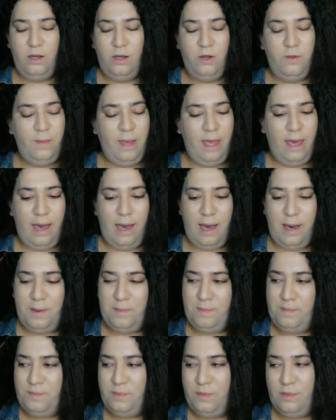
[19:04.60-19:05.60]
No,
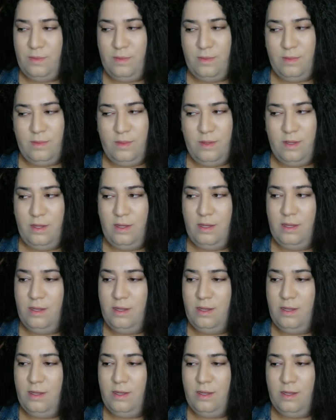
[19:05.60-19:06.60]
ma'am.
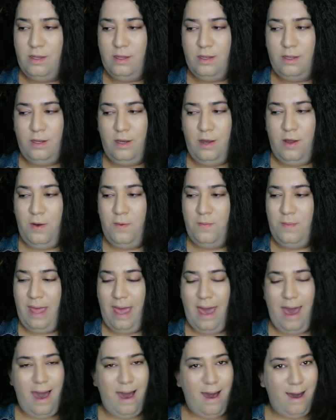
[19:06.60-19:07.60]
No,
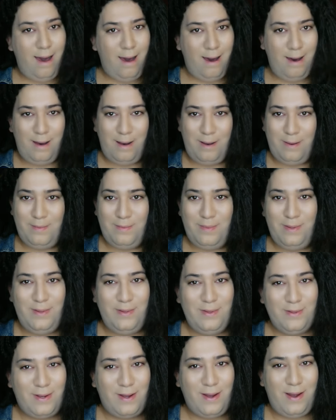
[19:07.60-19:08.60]

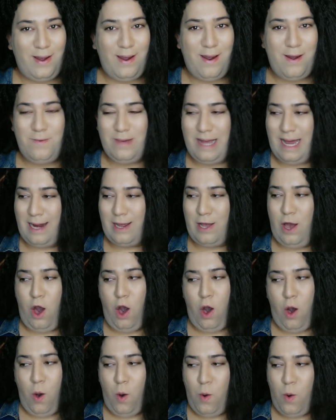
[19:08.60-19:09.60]
ma'am. Girl, we gotta
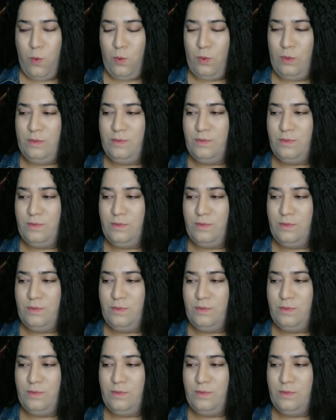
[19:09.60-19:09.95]
go.